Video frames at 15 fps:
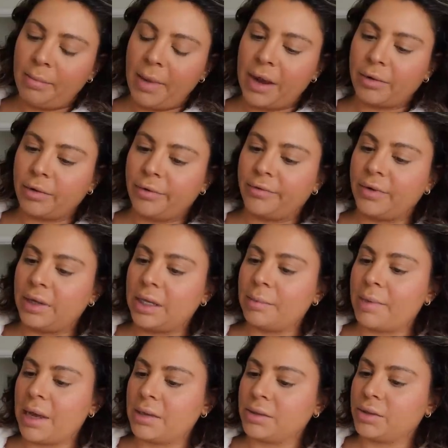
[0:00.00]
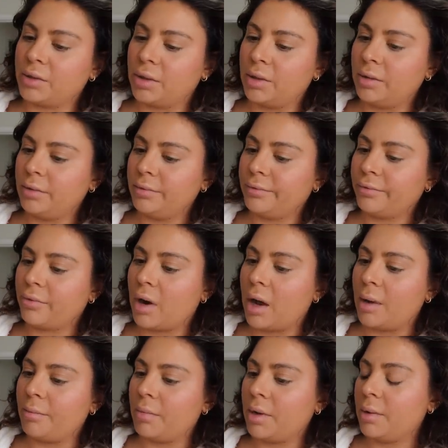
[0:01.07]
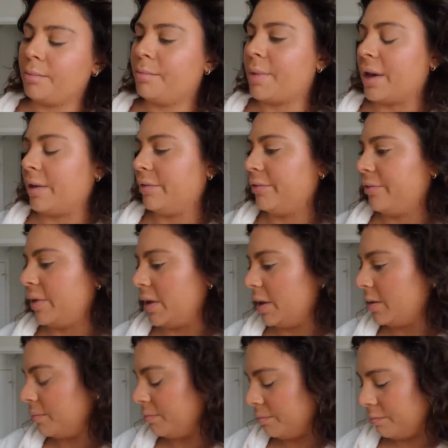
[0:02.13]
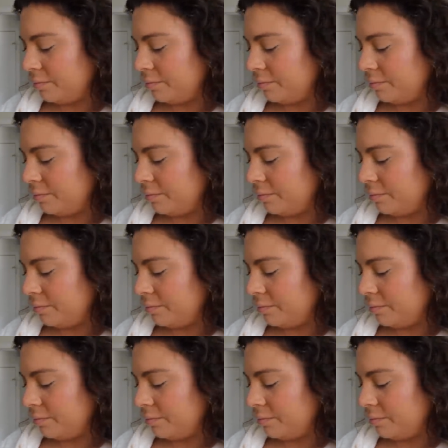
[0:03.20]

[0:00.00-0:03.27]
Microfilling Pencil from Benefit.